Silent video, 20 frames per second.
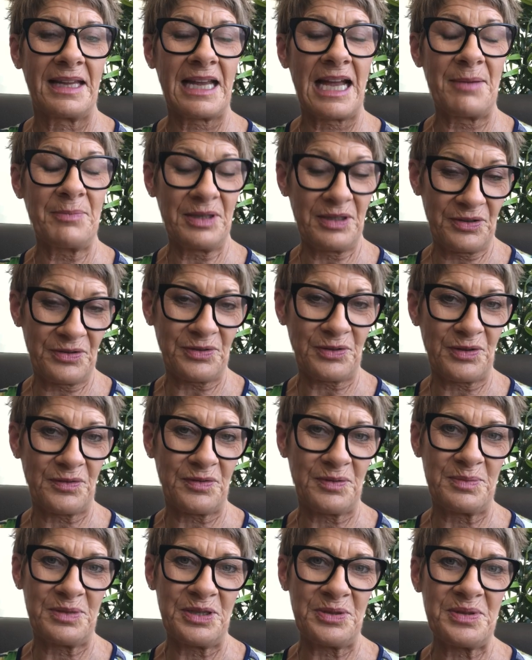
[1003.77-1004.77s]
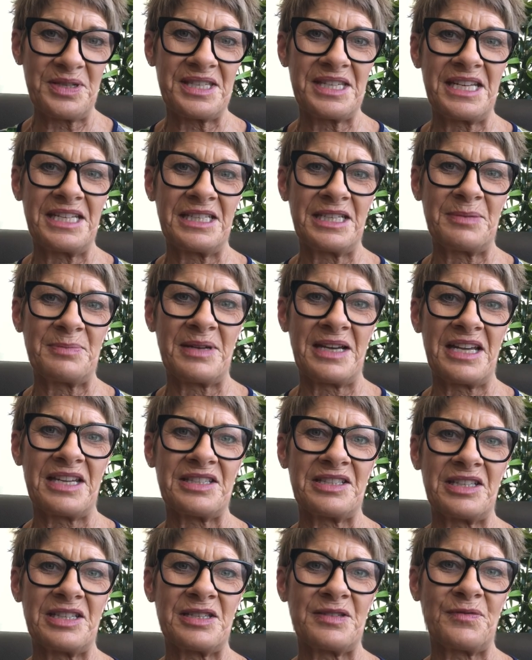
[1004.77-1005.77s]
coming through from new ascended
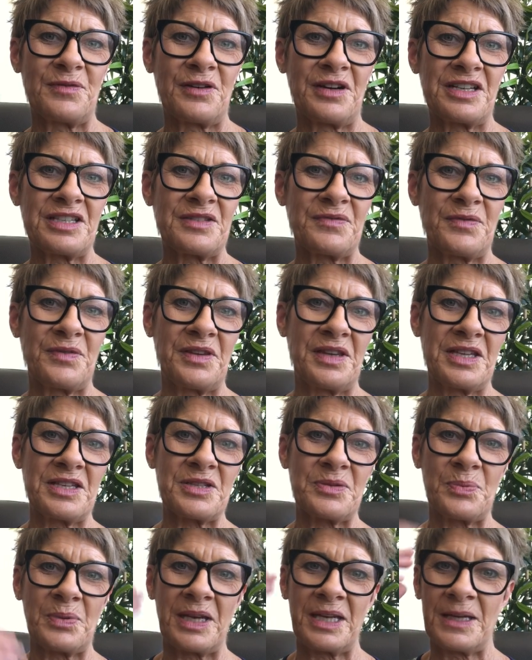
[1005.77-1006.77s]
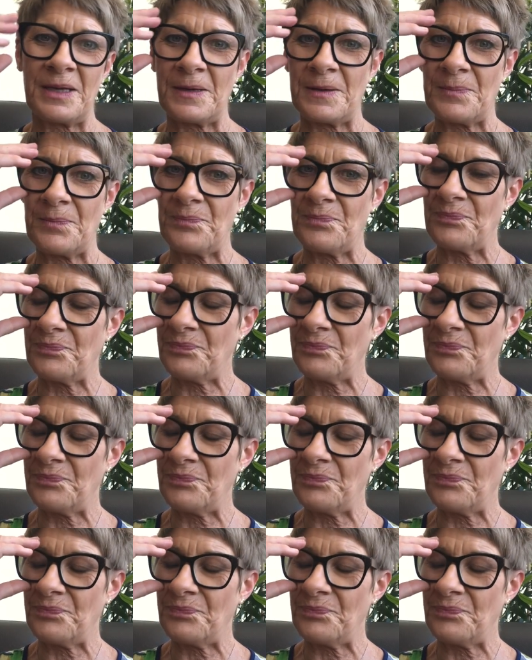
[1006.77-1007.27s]
masters for us for this week